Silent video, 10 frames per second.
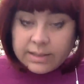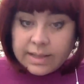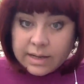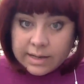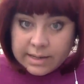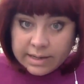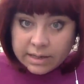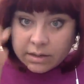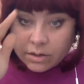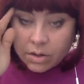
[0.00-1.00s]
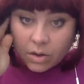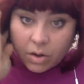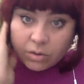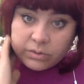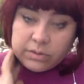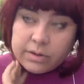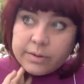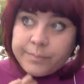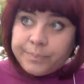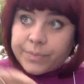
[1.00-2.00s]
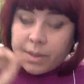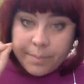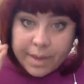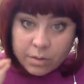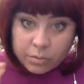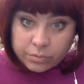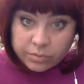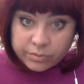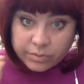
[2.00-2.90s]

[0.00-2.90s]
and then click on the bell